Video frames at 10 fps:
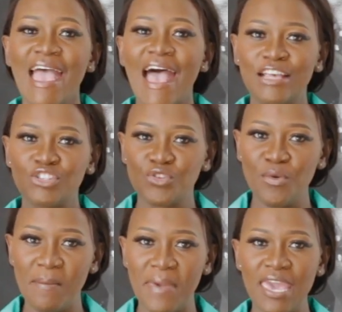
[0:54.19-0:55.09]
as you
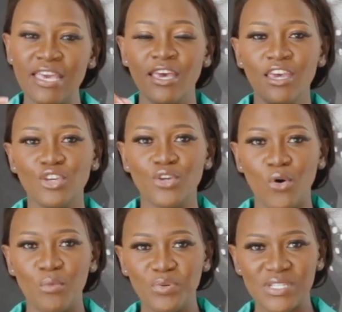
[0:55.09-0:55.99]
make
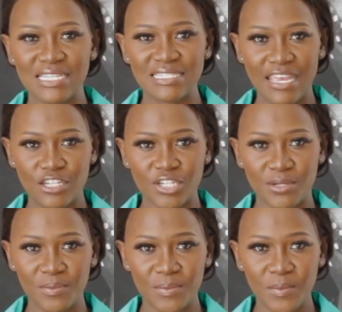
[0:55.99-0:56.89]
your presentation.